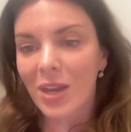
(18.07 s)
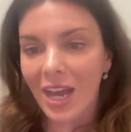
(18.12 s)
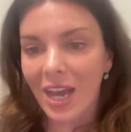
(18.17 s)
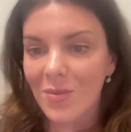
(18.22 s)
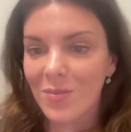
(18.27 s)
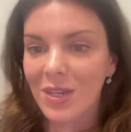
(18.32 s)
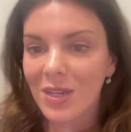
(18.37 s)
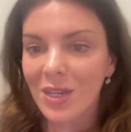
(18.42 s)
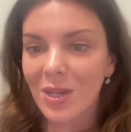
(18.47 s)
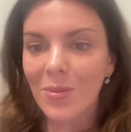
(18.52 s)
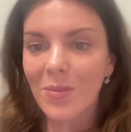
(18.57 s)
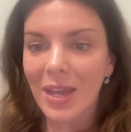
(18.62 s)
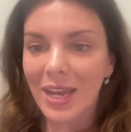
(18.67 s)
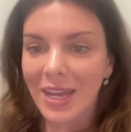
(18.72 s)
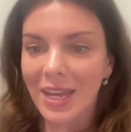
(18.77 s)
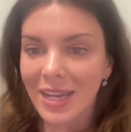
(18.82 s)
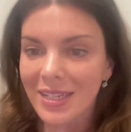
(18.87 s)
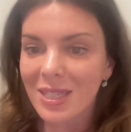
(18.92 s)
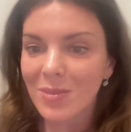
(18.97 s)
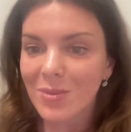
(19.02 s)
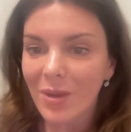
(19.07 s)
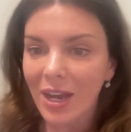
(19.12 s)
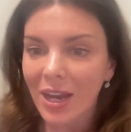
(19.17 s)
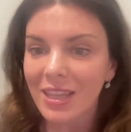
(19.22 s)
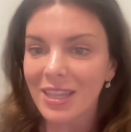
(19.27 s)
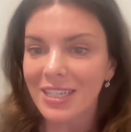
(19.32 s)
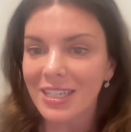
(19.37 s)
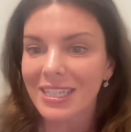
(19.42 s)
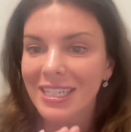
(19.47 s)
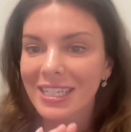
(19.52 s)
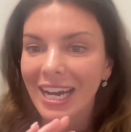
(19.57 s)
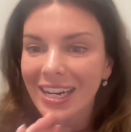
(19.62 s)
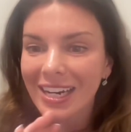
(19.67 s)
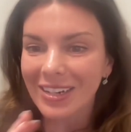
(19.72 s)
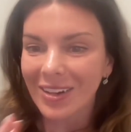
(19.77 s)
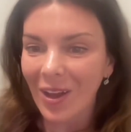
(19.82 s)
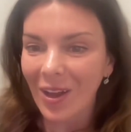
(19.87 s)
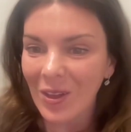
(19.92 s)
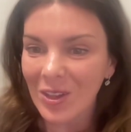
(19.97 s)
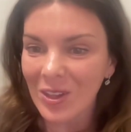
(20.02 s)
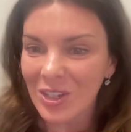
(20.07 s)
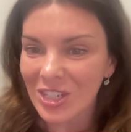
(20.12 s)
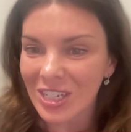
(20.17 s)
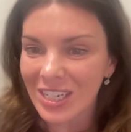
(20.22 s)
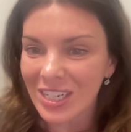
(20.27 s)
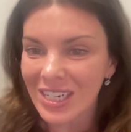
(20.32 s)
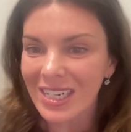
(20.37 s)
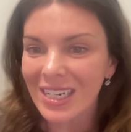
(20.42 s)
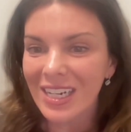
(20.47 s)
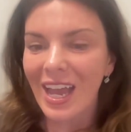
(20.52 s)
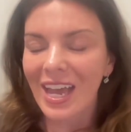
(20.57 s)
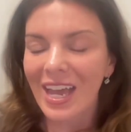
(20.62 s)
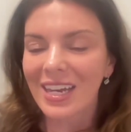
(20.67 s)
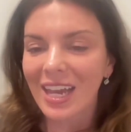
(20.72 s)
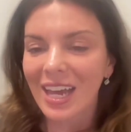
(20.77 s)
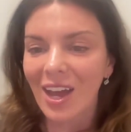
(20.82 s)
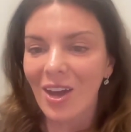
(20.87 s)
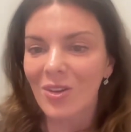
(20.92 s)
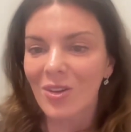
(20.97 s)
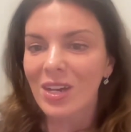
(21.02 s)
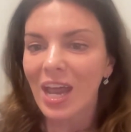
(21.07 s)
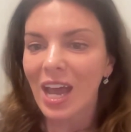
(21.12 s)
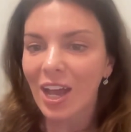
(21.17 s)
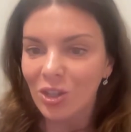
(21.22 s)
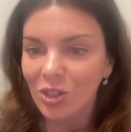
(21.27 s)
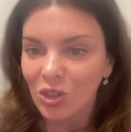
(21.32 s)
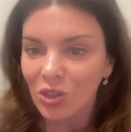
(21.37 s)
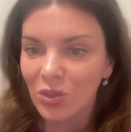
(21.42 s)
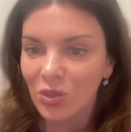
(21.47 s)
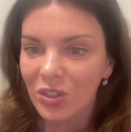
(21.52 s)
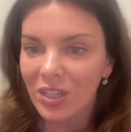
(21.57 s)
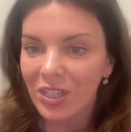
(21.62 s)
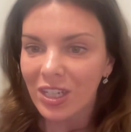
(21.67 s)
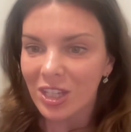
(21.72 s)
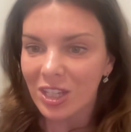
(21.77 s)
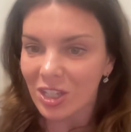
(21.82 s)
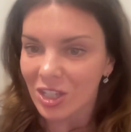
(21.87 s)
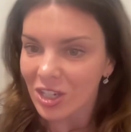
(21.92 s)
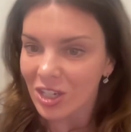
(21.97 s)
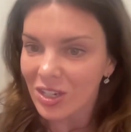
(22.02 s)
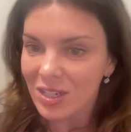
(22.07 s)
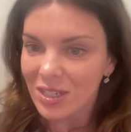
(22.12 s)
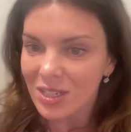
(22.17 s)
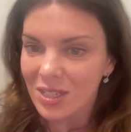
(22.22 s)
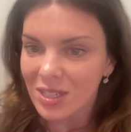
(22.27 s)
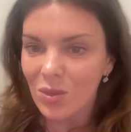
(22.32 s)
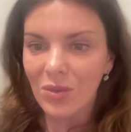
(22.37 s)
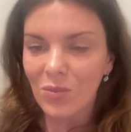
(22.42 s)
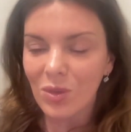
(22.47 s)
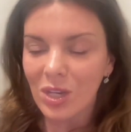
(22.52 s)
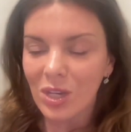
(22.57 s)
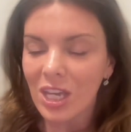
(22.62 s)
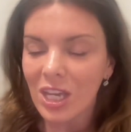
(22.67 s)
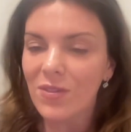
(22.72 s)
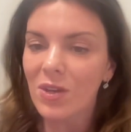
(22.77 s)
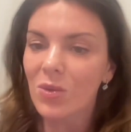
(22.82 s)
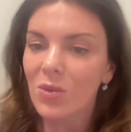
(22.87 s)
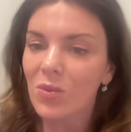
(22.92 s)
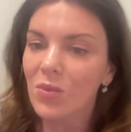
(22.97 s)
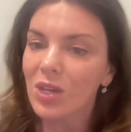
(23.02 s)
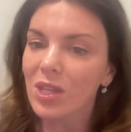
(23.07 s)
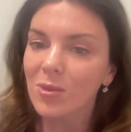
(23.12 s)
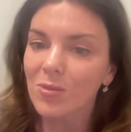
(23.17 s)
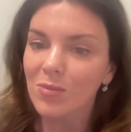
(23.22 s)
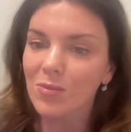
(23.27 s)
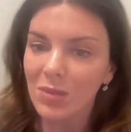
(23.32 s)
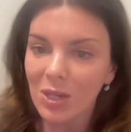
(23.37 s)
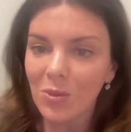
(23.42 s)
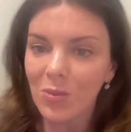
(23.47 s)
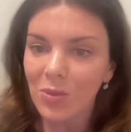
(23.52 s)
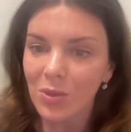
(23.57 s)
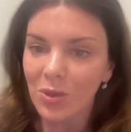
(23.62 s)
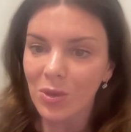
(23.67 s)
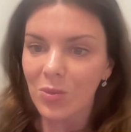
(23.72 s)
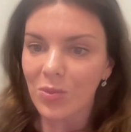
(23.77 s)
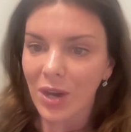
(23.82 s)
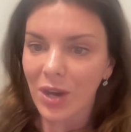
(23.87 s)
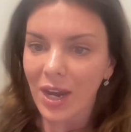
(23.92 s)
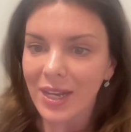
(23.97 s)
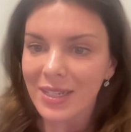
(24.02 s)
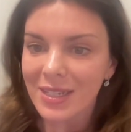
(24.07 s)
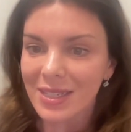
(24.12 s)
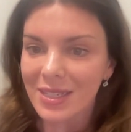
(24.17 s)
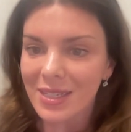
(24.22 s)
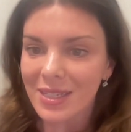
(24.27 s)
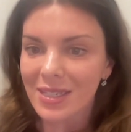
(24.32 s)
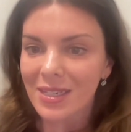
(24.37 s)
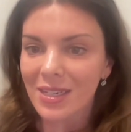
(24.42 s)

I've been amazed by this technology and how natural it looks, even with minimal breast